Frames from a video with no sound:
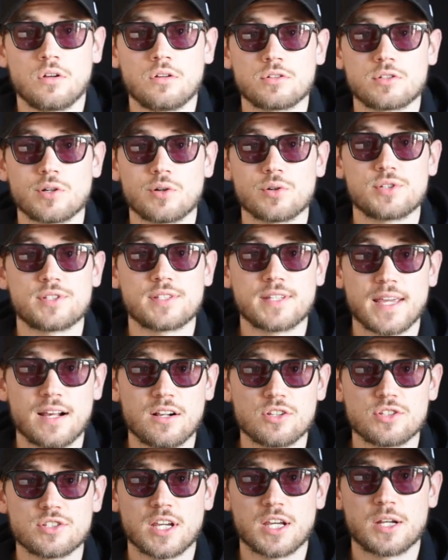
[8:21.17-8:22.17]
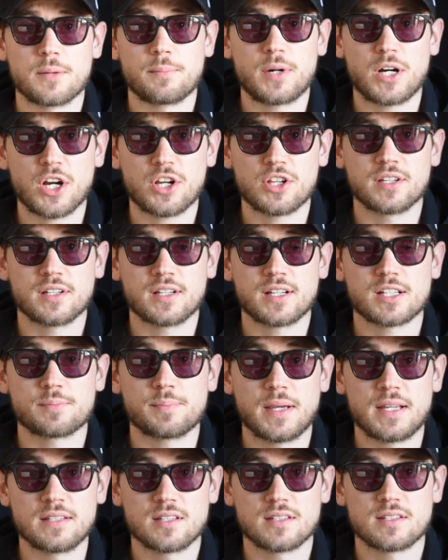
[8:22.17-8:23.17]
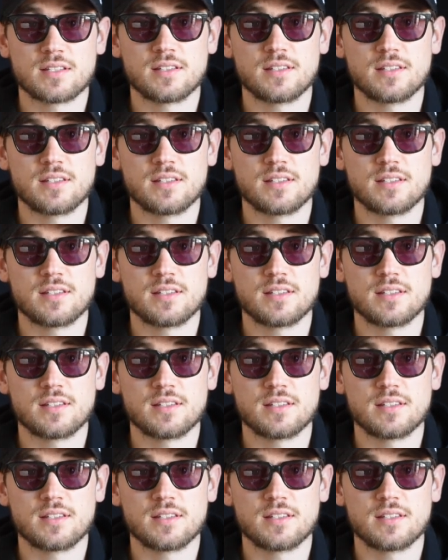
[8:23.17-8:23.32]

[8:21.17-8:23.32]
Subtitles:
So sales and marketing expenses